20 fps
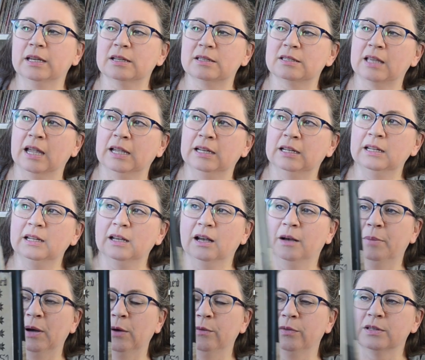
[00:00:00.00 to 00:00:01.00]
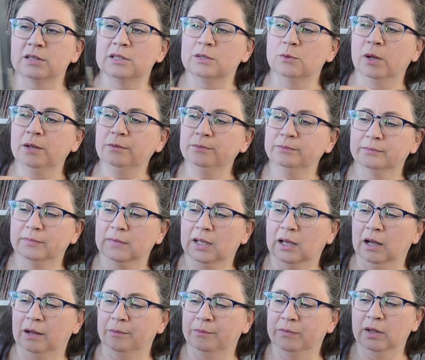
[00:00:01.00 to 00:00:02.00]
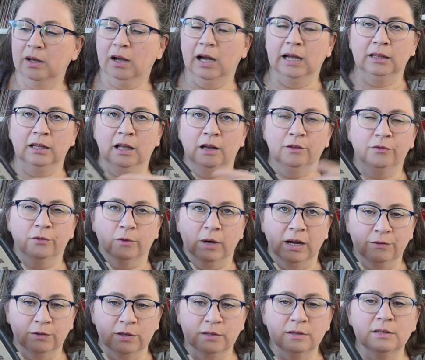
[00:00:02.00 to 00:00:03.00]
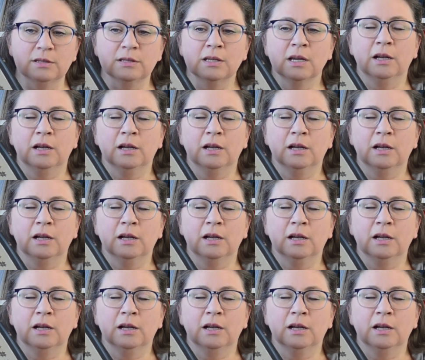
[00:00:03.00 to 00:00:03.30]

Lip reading: excited about this one. I love ravens.